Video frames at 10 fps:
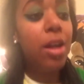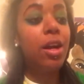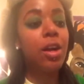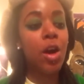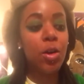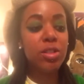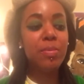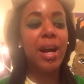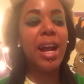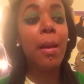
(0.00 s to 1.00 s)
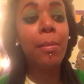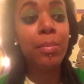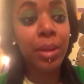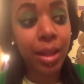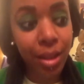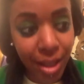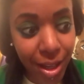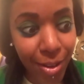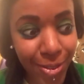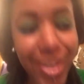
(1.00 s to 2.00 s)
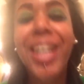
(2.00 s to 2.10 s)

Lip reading: caused by belief